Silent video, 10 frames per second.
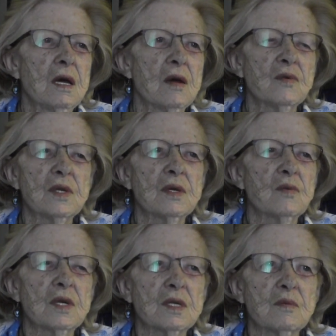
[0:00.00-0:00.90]
Everything
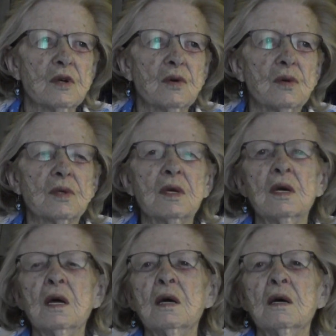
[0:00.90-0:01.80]
went smooth.
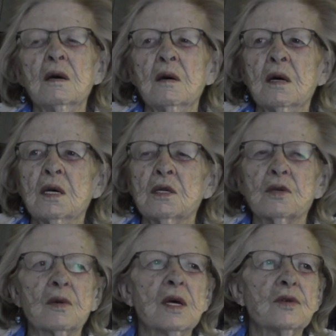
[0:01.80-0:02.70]

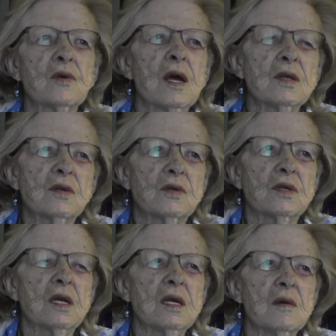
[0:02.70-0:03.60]
So they
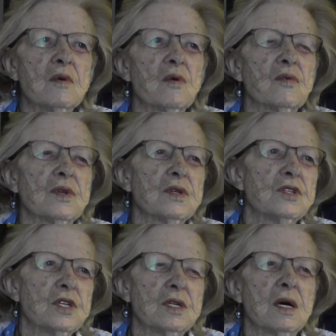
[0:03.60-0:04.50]
sent him over to
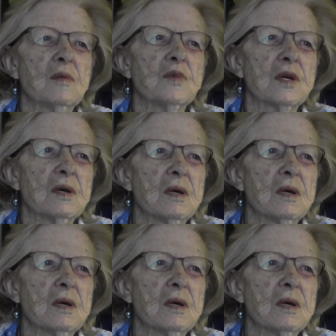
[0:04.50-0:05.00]
GW.